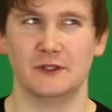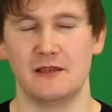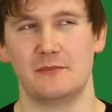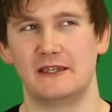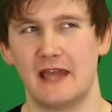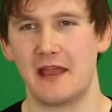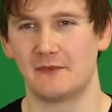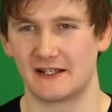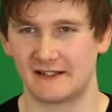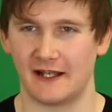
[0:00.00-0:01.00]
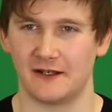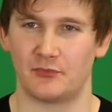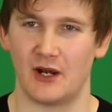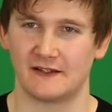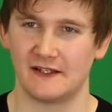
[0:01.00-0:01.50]
it became like standard
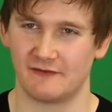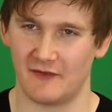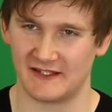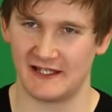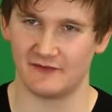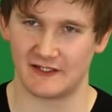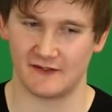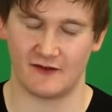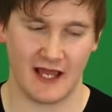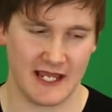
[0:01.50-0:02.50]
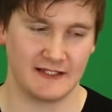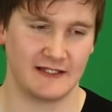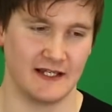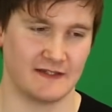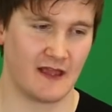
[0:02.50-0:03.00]
practice around the 70s or
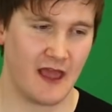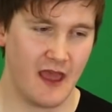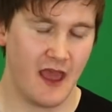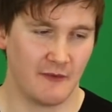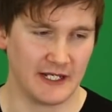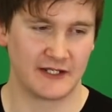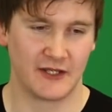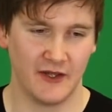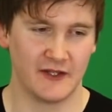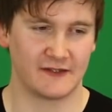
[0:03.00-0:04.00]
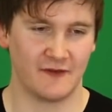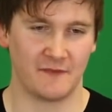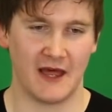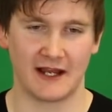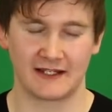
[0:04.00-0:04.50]
80s when it occurred to them
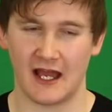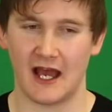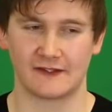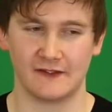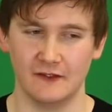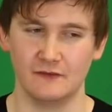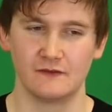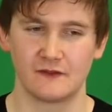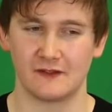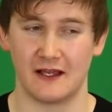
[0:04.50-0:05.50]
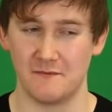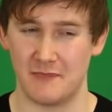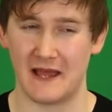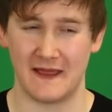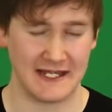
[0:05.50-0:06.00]
that cartoons, like
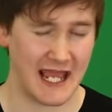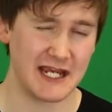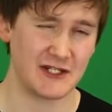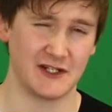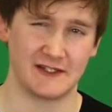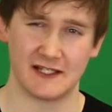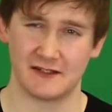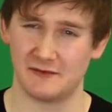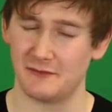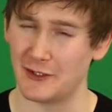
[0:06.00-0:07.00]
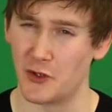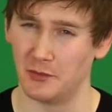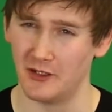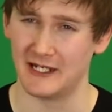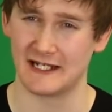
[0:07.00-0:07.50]
by their nature, tend to just be a
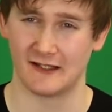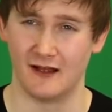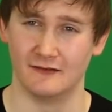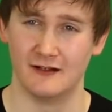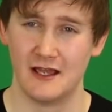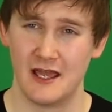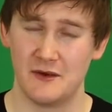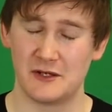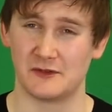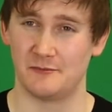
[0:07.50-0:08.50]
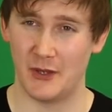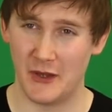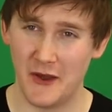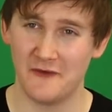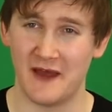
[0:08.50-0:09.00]
couple of minutes long, which was
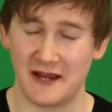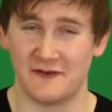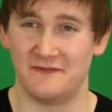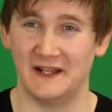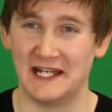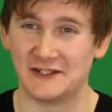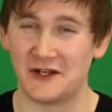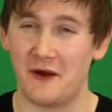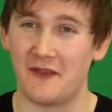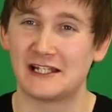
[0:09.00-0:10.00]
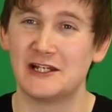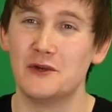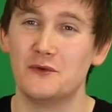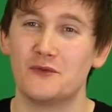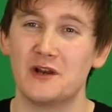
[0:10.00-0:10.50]
perfect for filling, like that
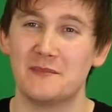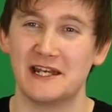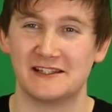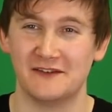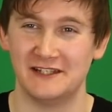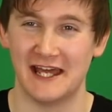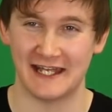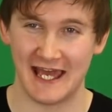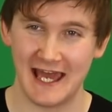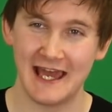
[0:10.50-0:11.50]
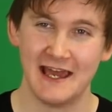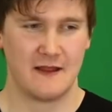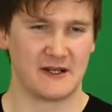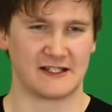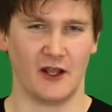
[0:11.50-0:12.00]
2-3 minutes of dead air.
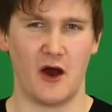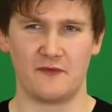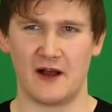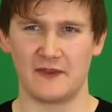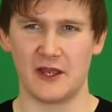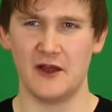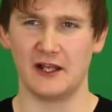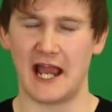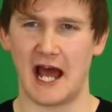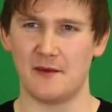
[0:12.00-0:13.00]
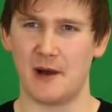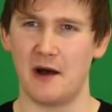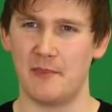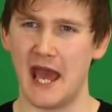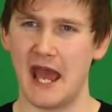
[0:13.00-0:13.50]
Because a lot of like the early
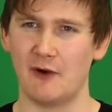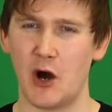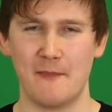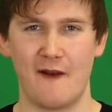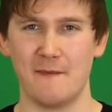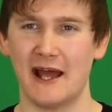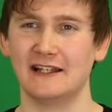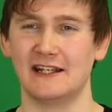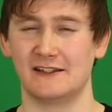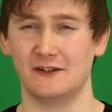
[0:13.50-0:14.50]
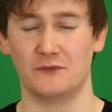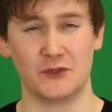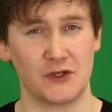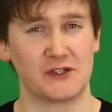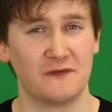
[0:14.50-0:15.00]
hanna-Barbera or Merry Melody stuff were
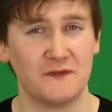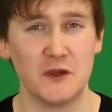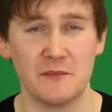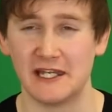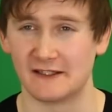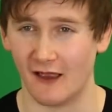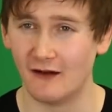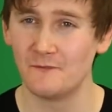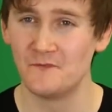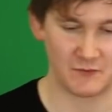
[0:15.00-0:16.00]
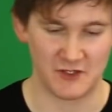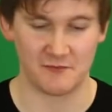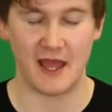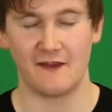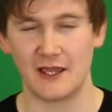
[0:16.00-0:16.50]
just a few minutes long, which
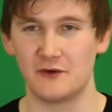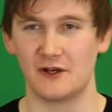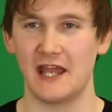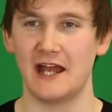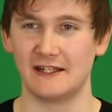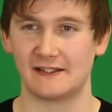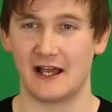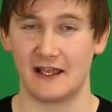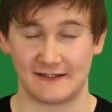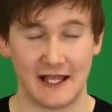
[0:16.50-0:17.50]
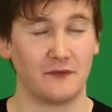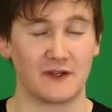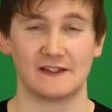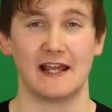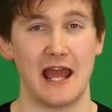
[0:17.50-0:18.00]
meant that you could get an entire
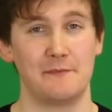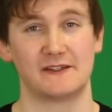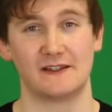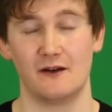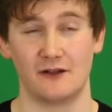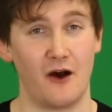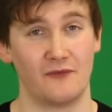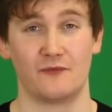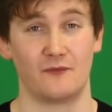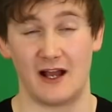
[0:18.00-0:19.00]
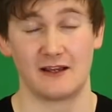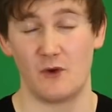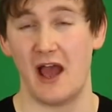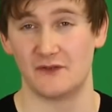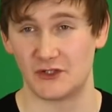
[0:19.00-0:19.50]
self-contained episode of like
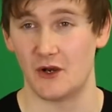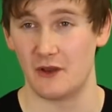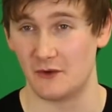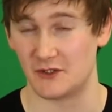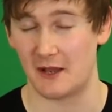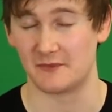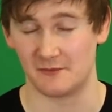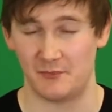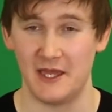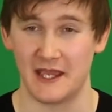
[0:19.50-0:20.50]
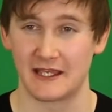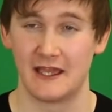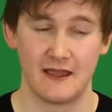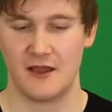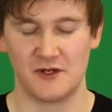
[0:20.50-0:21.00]
whatever show it was you happened to pick,
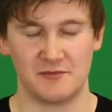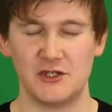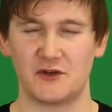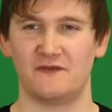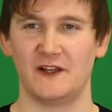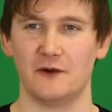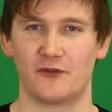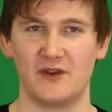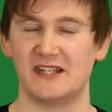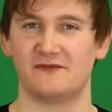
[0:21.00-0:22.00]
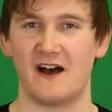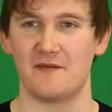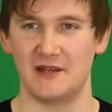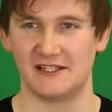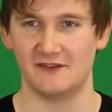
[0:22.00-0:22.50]
which means you could fill up 3 to
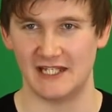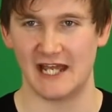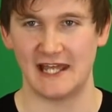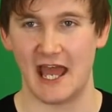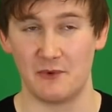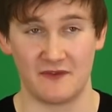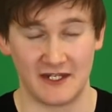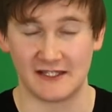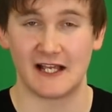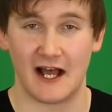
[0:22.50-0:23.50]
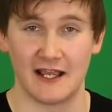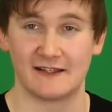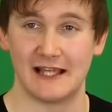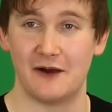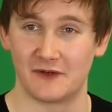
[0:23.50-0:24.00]
5 minutes of dead air with an entire
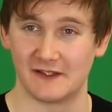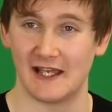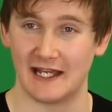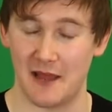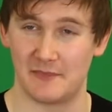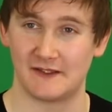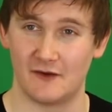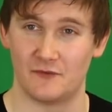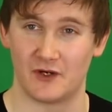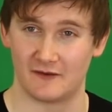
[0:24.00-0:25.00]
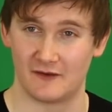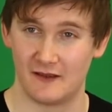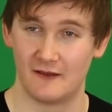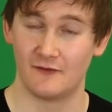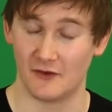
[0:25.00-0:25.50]
self-contained episode of one of
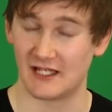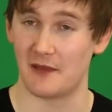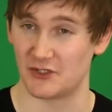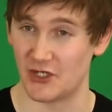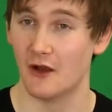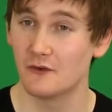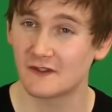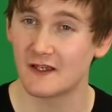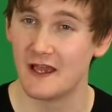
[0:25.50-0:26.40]
those type of shows.